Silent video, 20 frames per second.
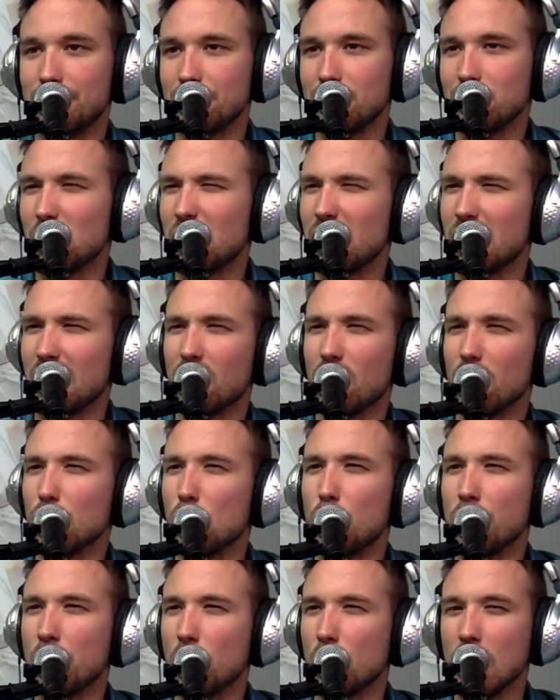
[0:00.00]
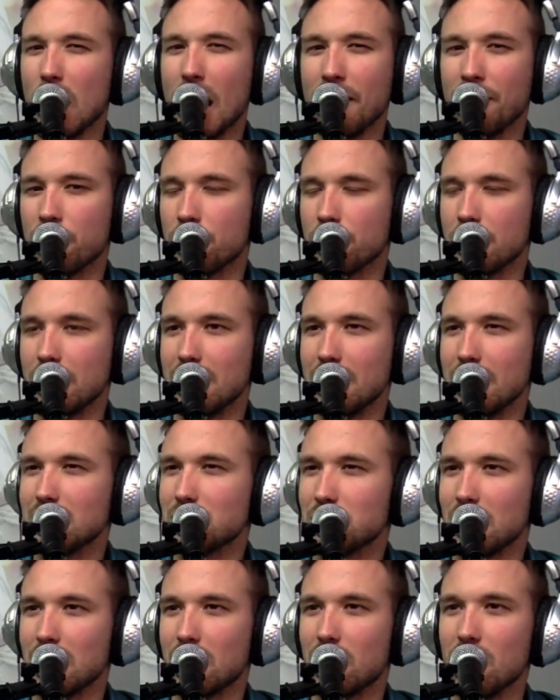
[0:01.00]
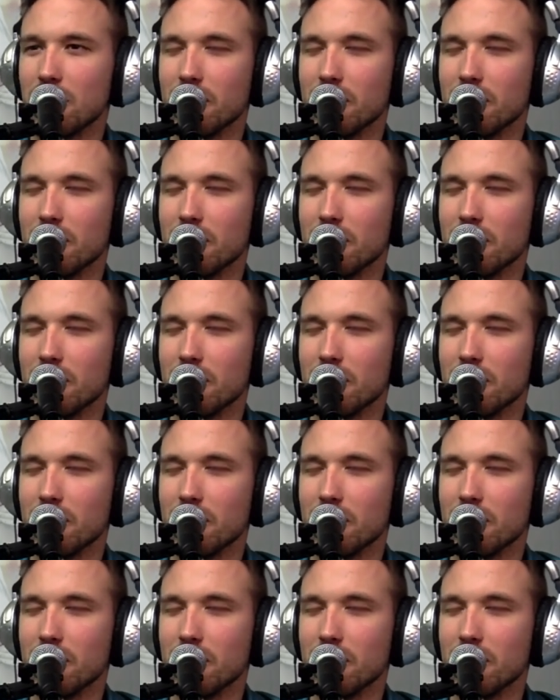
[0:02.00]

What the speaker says: what is it, Colonial Life Arena, that's what they call it.